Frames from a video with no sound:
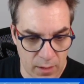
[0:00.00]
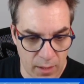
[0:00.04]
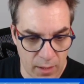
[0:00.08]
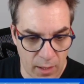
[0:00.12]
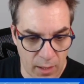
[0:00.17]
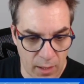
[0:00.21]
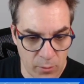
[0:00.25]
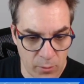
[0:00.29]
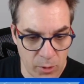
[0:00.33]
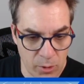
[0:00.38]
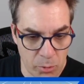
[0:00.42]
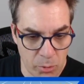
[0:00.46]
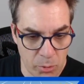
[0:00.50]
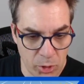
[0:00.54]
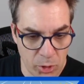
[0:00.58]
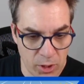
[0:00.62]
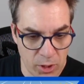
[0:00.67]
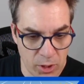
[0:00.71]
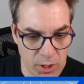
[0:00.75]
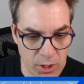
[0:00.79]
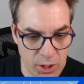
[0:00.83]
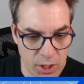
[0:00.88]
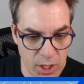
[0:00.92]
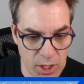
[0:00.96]
I want to put
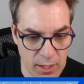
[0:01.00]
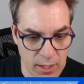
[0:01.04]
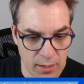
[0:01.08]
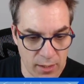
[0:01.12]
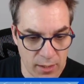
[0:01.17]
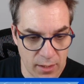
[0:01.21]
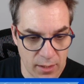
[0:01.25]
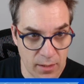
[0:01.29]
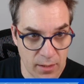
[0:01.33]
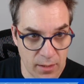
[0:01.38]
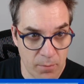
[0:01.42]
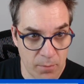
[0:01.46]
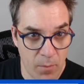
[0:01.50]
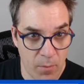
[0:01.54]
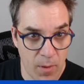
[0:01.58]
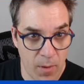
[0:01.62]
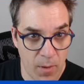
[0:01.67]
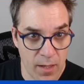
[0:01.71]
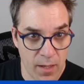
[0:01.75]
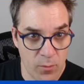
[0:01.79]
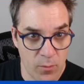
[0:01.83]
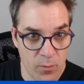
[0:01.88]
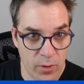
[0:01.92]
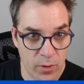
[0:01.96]
the chat in
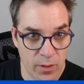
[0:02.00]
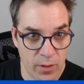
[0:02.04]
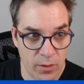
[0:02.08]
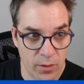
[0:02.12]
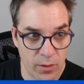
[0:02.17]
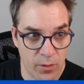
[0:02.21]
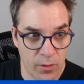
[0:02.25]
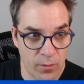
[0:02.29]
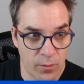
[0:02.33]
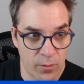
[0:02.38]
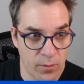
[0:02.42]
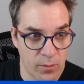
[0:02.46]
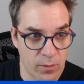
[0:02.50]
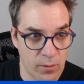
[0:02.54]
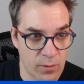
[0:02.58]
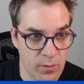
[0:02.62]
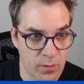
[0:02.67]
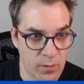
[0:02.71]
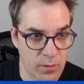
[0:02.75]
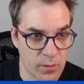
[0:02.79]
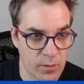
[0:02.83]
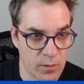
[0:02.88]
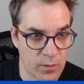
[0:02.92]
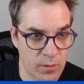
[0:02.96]
my window.
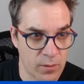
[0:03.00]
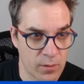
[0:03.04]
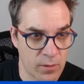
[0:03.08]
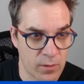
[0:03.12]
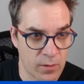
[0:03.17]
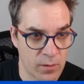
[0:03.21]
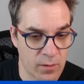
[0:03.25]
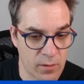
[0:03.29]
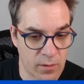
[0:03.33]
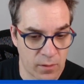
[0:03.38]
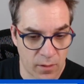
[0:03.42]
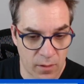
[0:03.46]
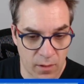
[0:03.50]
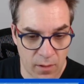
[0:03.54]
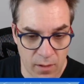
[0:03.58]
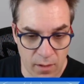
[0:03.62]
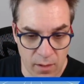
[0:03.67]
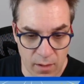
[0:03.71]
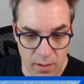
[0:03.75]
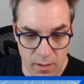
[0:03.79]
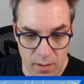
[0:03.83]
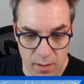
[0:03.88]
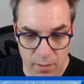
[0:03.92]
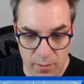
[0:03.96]

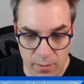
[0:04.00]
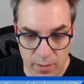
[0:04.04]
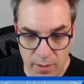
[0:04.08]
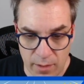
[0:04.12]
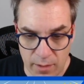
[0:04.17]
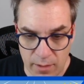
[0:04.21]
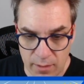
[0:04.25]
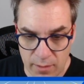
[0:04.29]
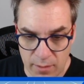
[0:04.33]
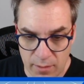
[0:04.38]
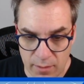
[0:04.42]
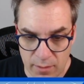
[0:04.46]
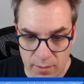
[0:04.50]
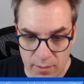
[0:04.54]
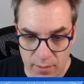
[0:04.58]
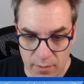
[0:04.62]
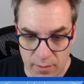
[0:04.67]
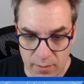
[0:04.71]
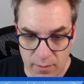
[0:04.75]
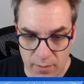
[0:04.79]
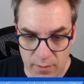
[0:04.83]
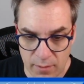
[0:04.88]
There it is.